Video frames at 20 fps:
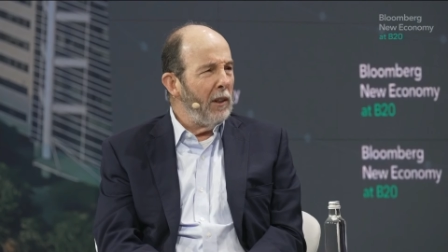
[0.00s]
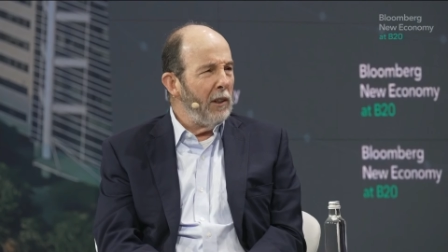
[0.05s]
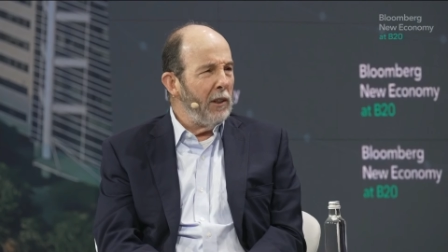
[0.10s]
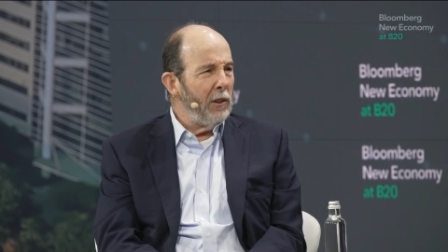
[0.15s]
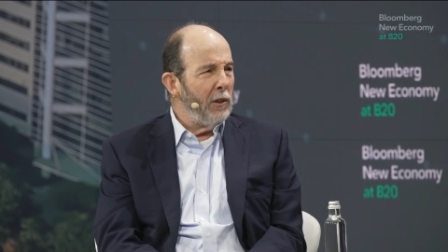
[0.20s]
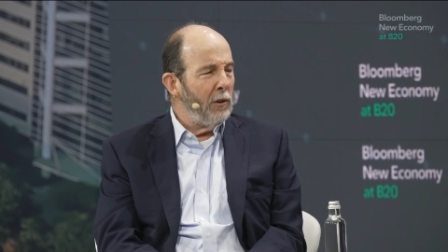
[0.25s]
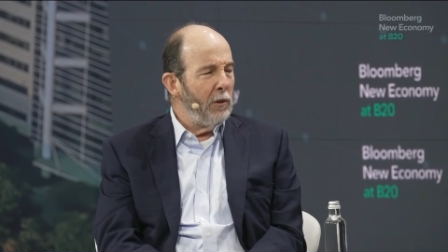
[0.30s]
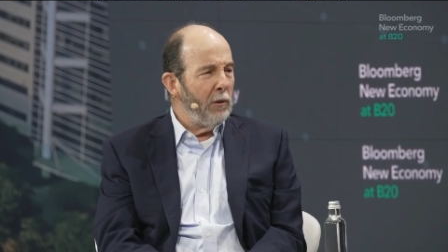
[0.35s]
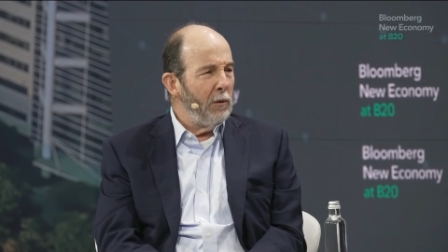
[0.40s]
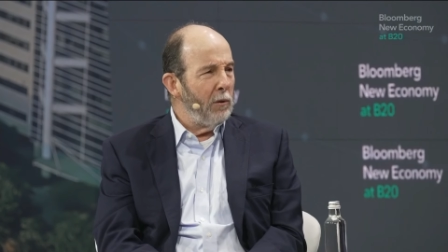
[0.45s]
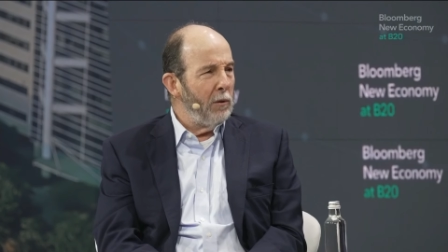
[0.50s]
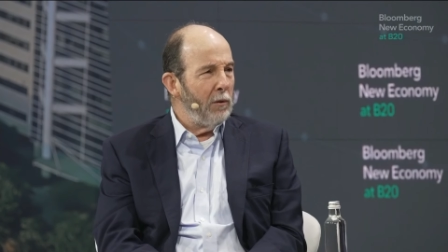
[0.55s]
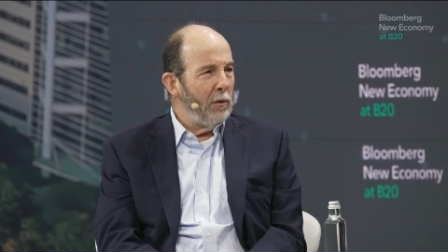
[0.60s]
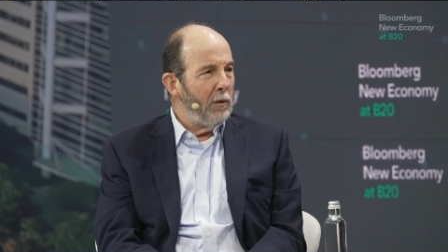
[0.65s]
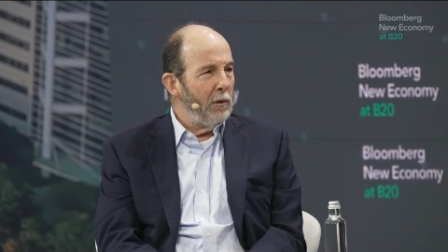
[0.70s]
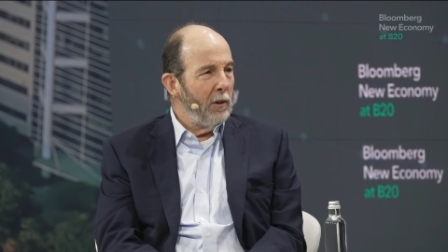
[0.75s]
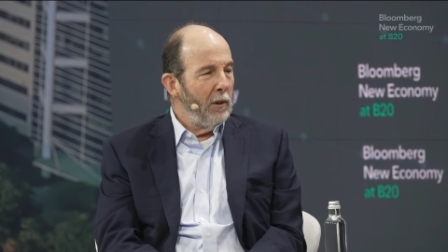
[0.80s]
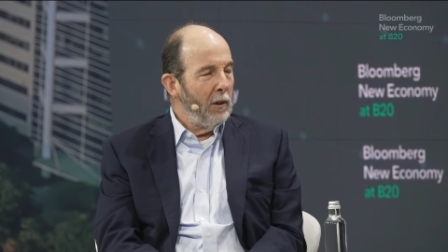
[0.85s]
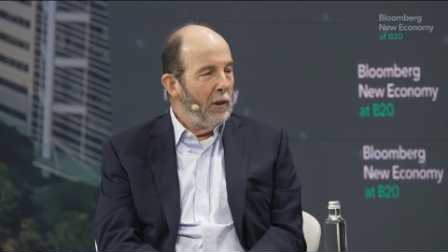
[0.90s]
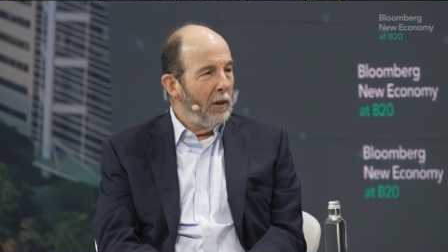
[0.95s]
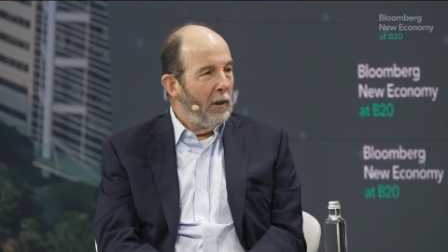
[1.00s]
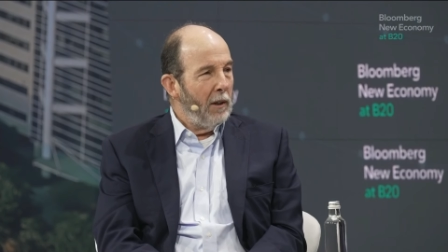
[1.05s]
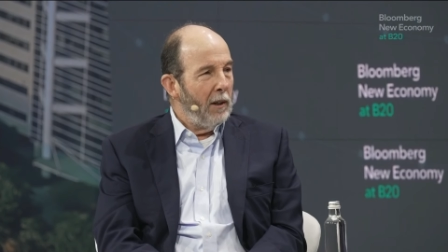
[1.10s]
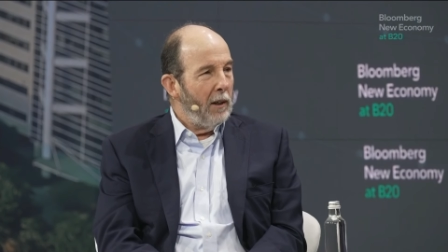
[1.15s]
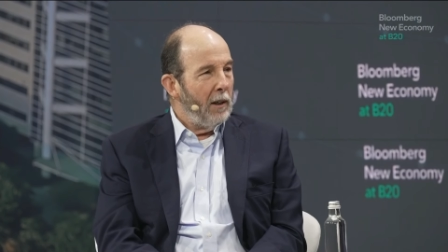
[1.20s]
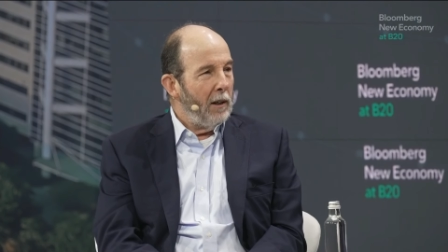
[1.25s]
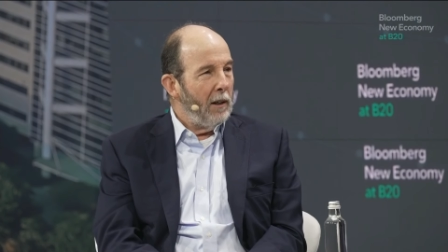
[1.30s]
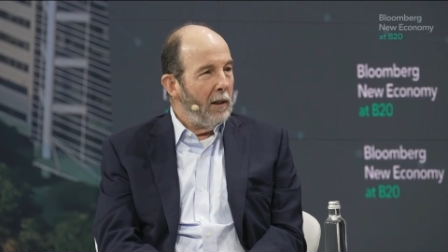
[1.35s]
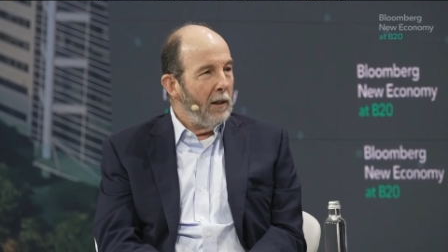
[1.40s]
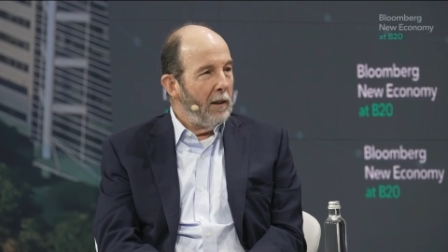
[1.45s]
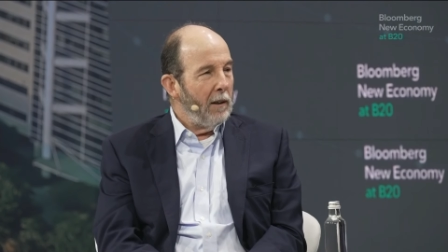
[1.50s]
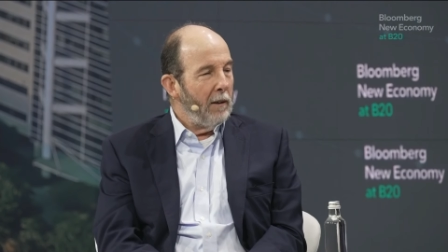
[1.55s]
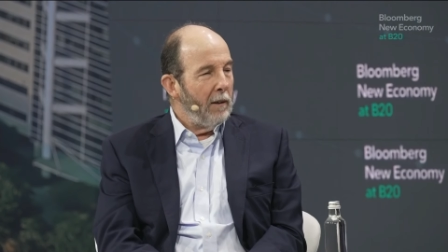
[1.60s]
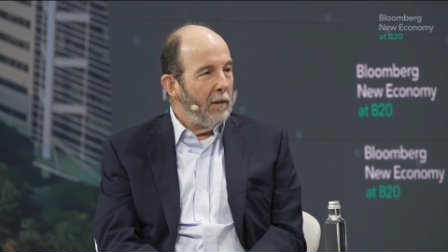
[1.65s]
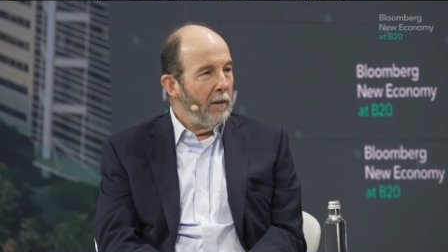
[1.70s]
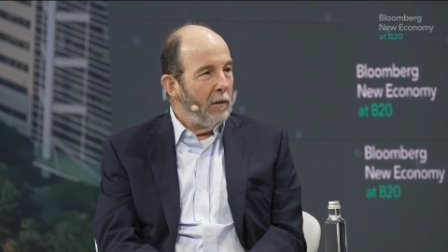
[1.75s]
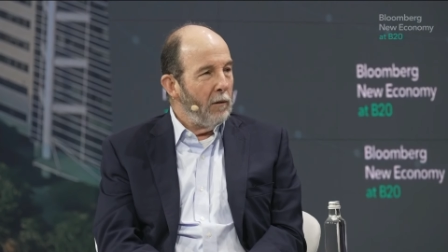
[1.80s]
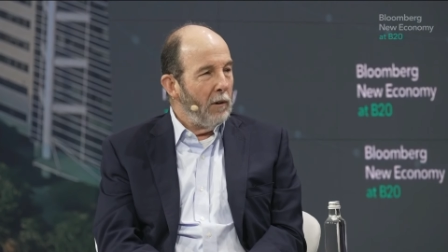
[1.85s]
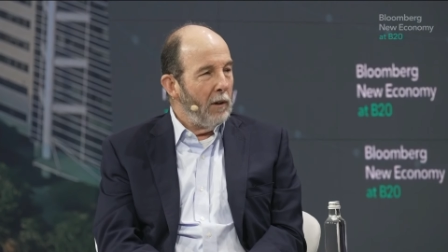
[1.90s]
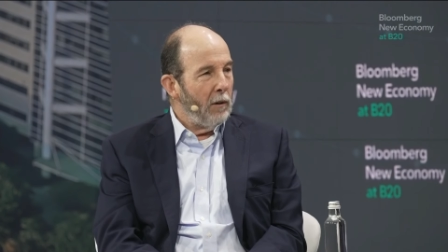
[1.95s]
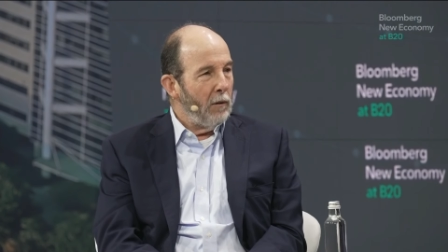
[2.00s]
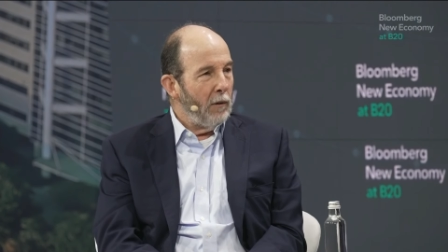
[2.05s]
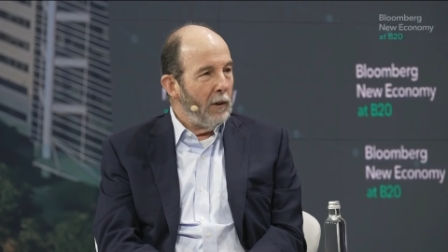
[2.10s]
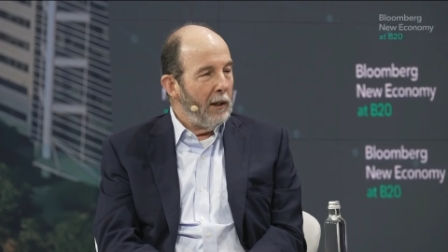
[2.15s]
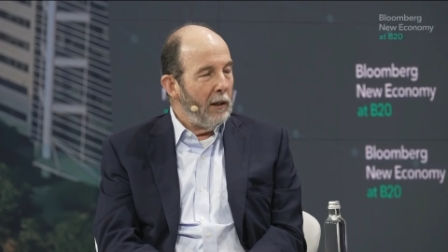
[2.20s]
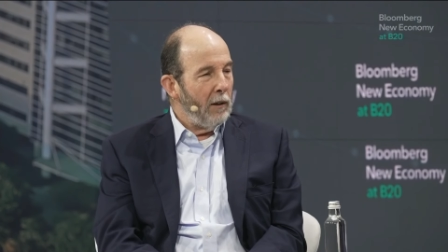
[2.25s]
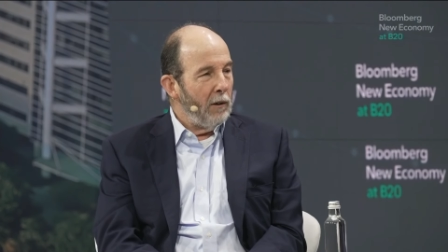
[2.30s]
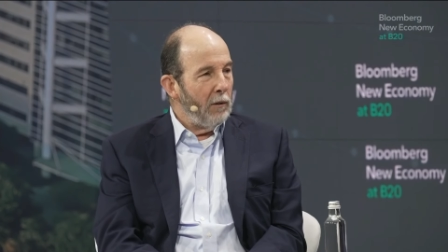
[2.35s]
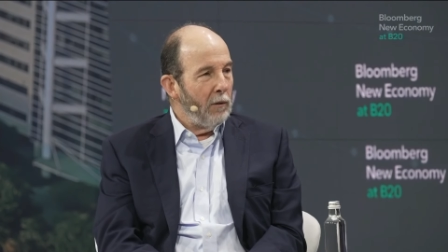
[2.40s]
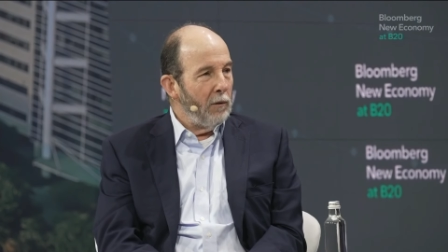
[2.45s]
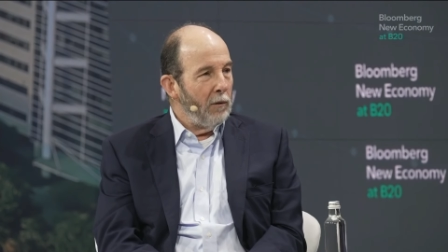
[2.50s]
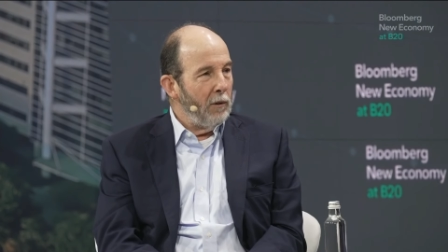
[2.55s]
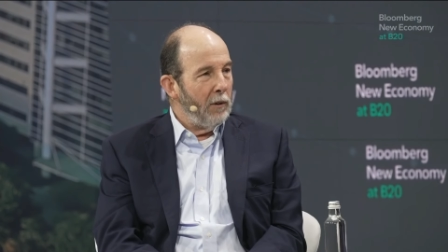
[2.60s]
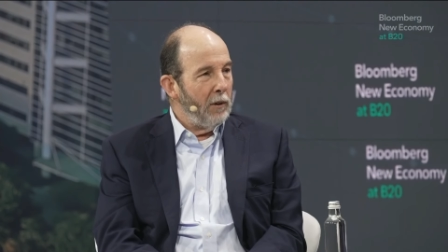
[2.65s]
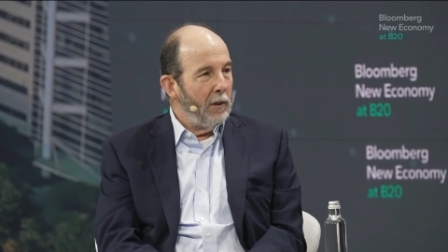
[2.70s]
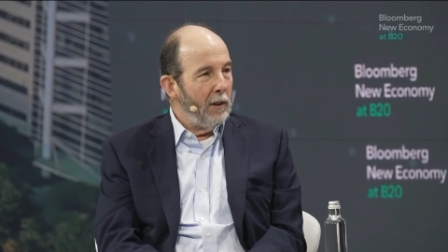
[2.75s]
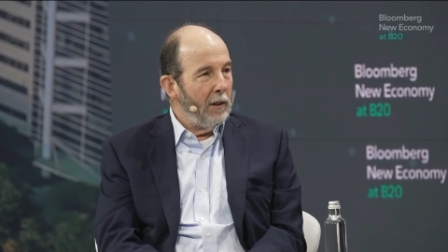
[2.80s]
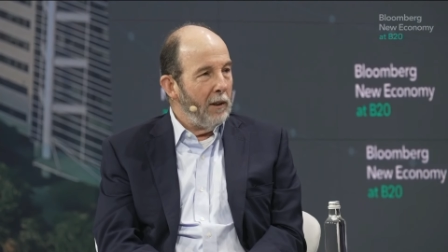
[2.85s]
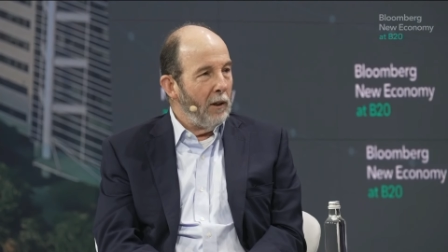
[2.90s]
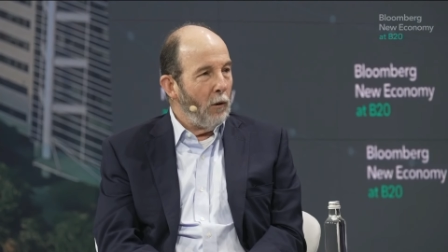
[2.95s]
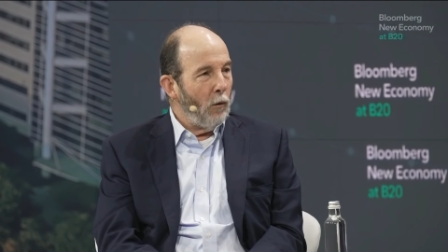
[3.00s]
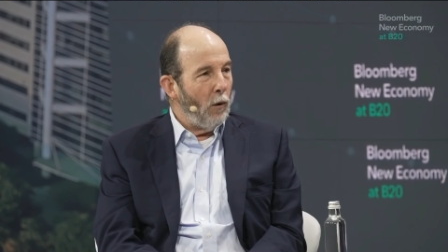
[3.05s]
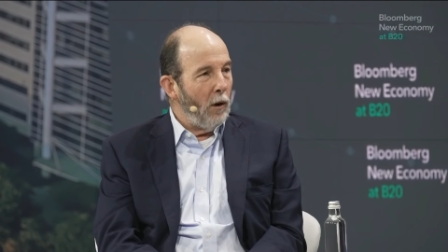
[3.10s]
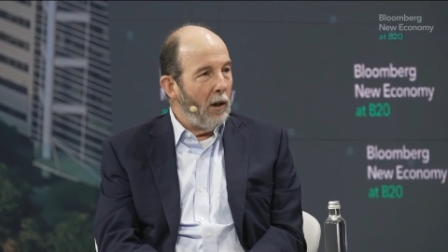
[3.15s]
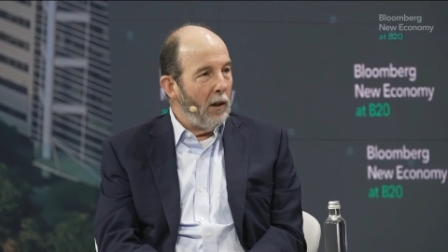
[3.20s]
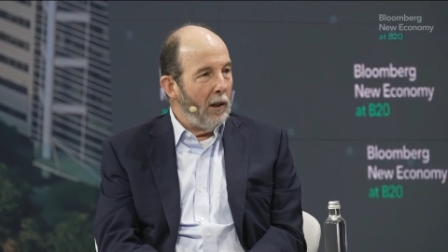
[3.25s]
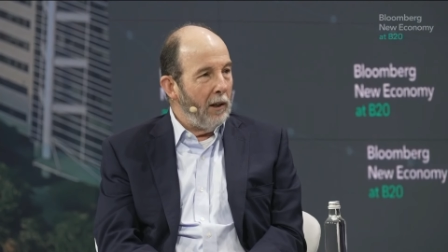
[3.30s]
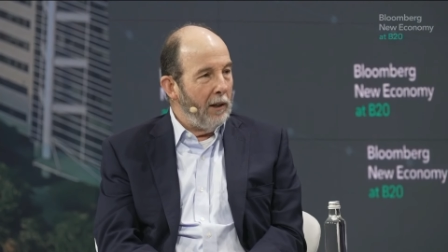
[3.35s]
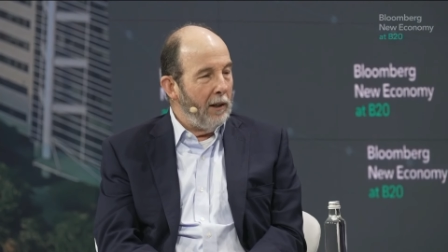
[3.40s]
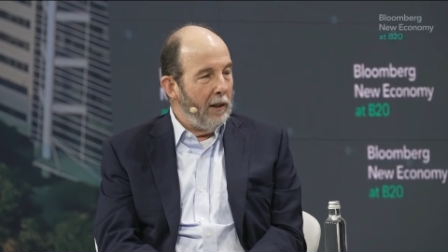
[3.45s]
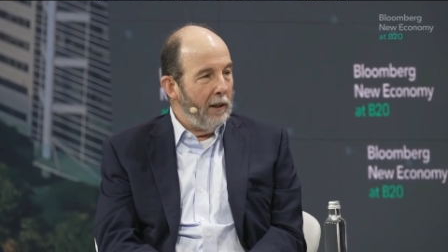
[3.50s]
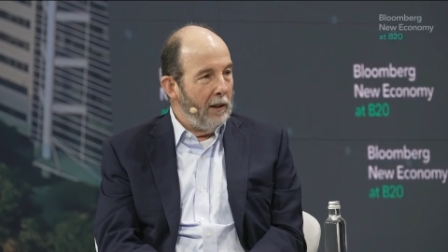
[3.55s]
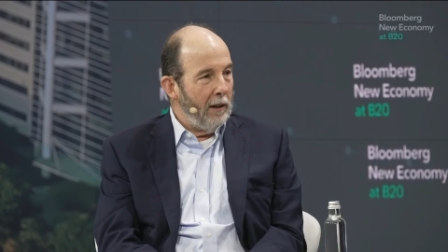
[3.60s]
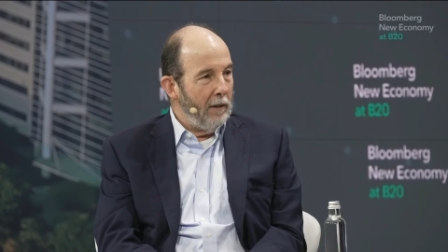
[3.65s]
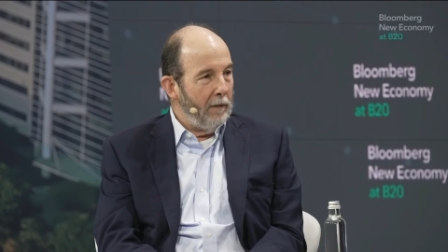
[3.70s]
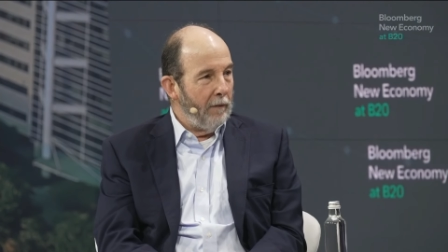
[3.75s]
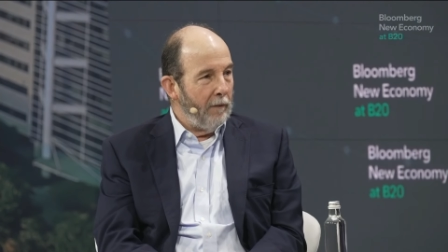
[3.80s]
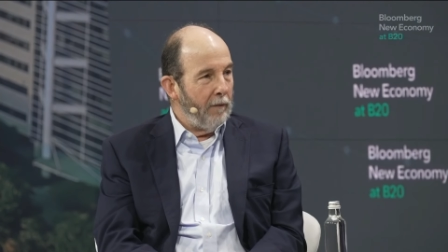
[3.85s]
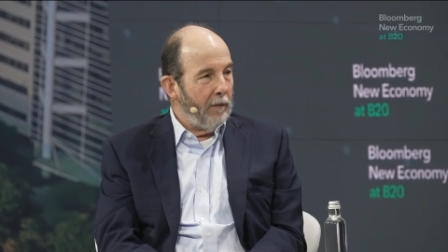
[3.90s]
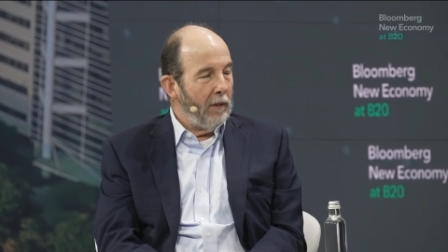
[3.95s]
issues around the quality